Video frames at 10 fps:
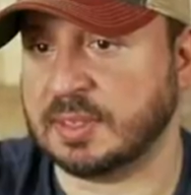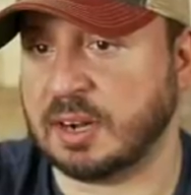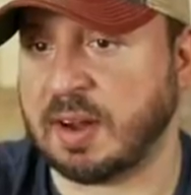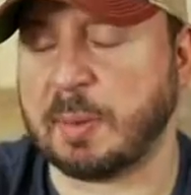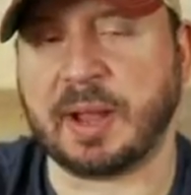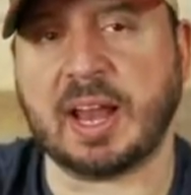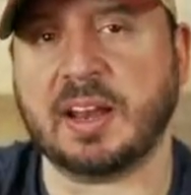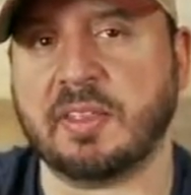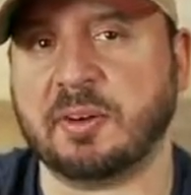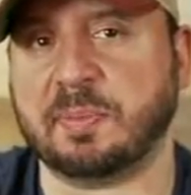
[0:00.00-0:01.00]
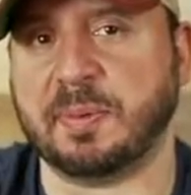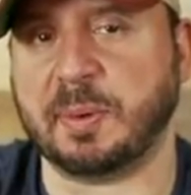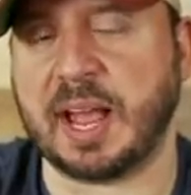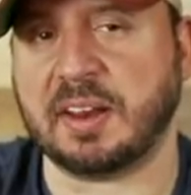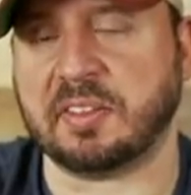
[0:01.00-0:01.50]
All right, we got another
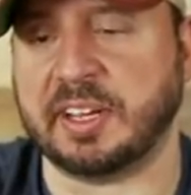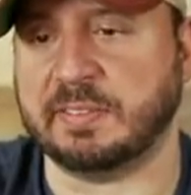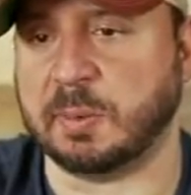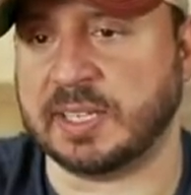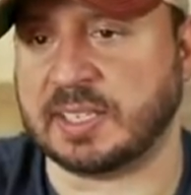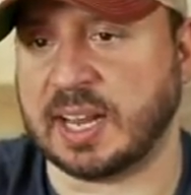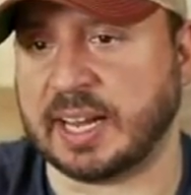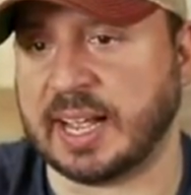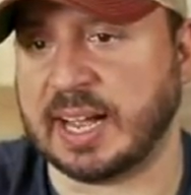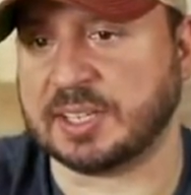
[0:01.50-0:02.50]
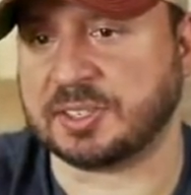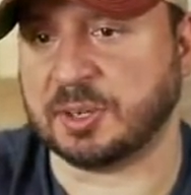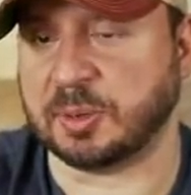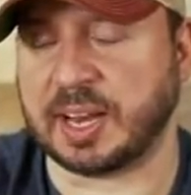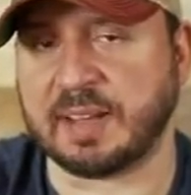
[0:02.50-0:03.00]
we got another giveaway tonight, guys.
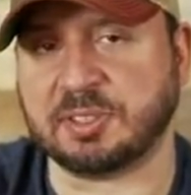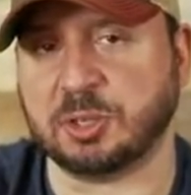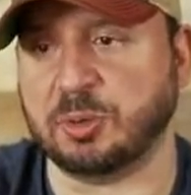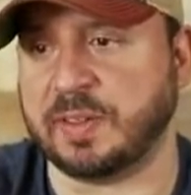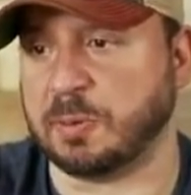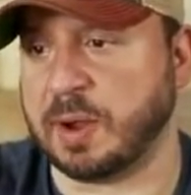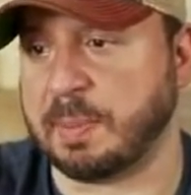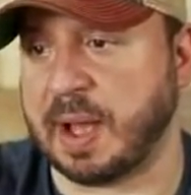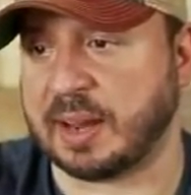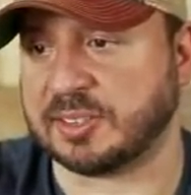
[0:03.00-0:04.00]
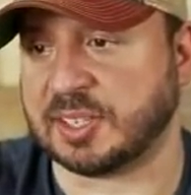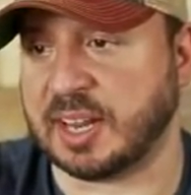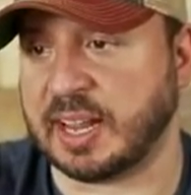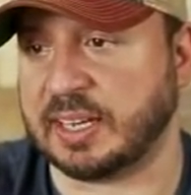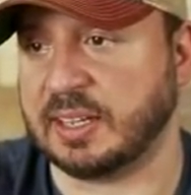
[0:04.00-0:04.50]
So we're gonna have two giveaway bottles
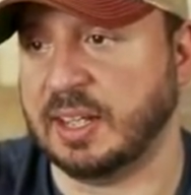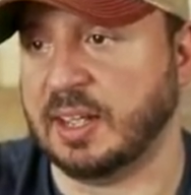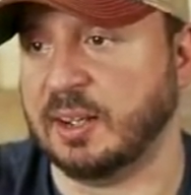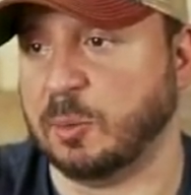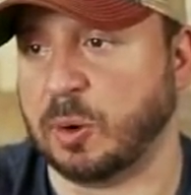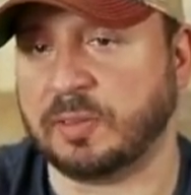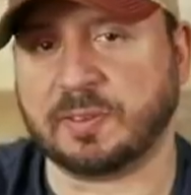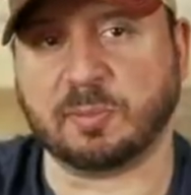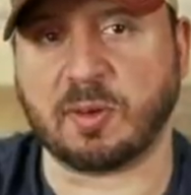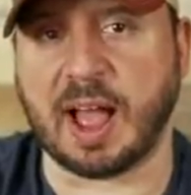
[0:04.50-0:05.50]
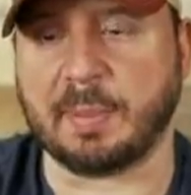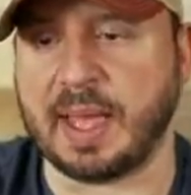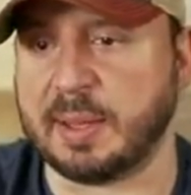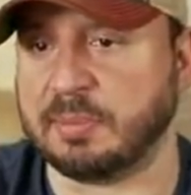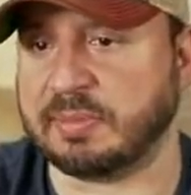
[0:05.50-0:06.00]
tonight. One from Rob
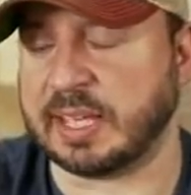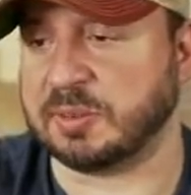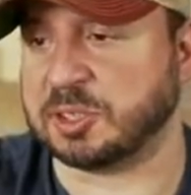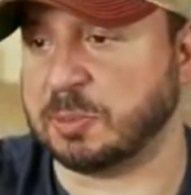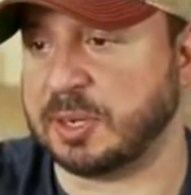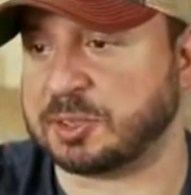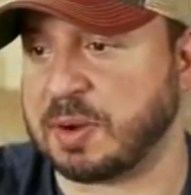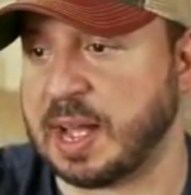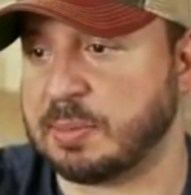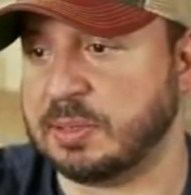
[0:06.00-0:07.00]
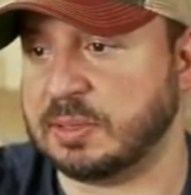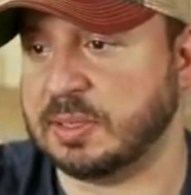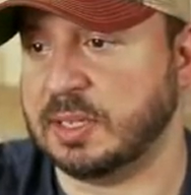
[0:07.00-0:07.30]
M. Thank you so much, Rob.